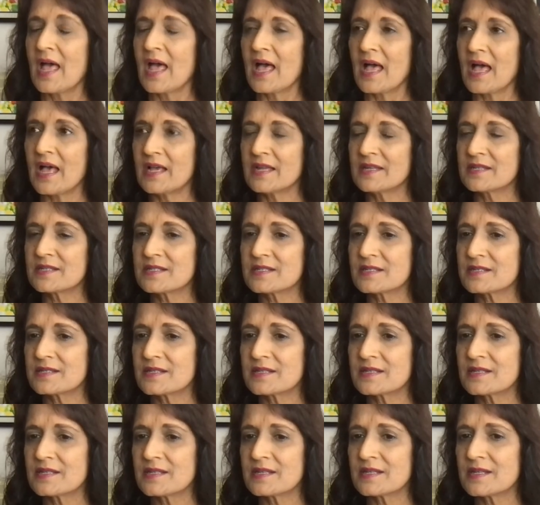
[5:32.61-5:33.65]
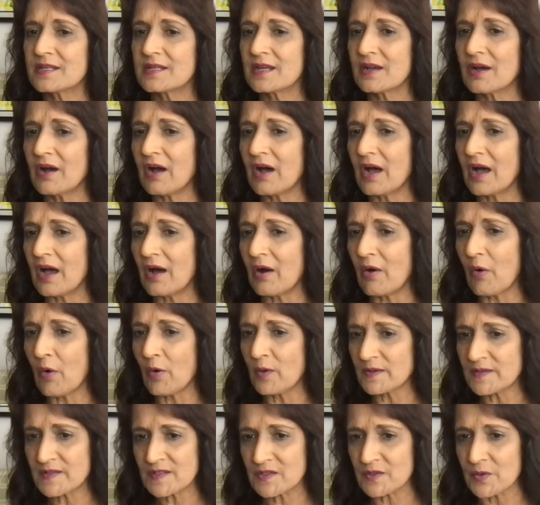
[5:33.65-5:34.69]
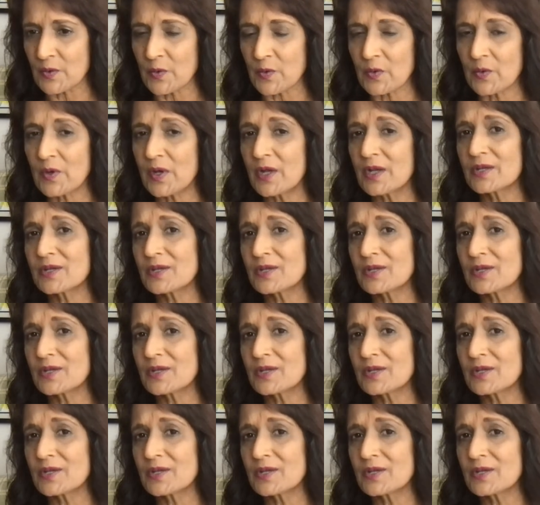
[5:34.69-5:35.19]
And also,